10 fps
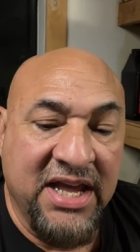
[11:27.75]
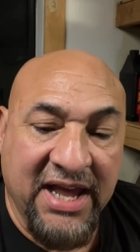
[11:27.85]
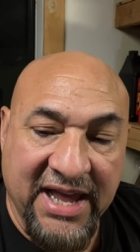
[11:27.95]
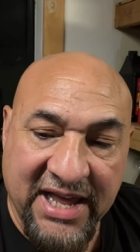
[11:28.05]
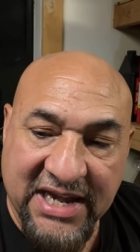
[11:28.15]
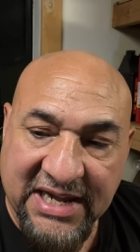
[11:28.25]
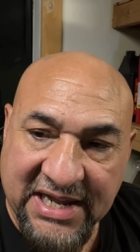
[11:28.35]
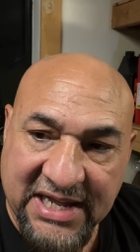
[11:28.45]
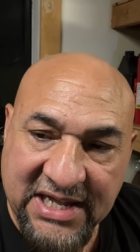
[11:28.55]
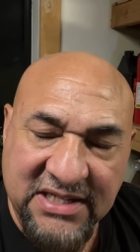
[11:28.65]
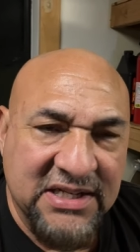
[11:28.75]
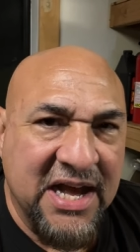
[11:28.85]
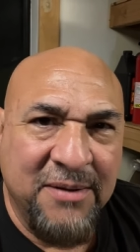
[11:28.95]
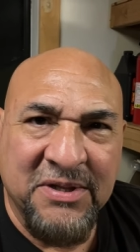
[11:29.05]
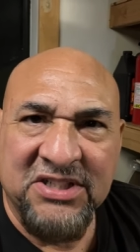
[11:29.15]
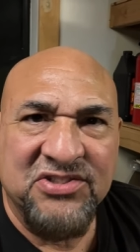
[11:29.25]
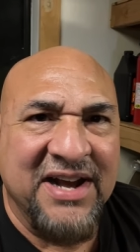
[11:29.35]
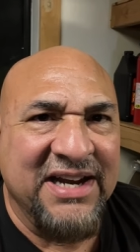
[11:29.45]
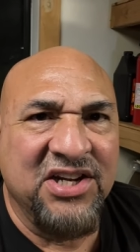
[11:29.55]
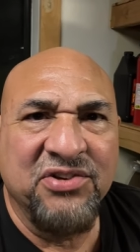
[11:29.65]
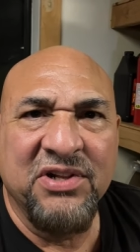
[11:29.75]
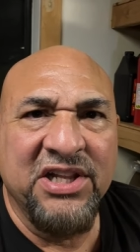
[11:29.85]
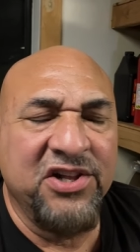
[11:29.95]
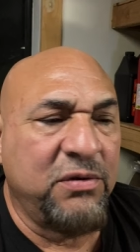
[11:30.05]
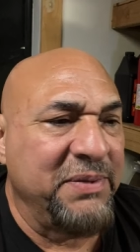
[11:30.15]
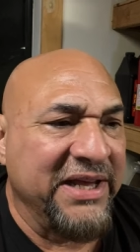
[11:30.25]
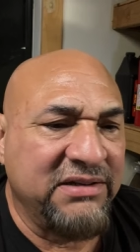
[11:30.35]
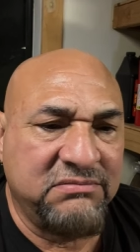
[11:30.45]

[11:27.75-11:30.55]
and I'm going to try to do a little bit.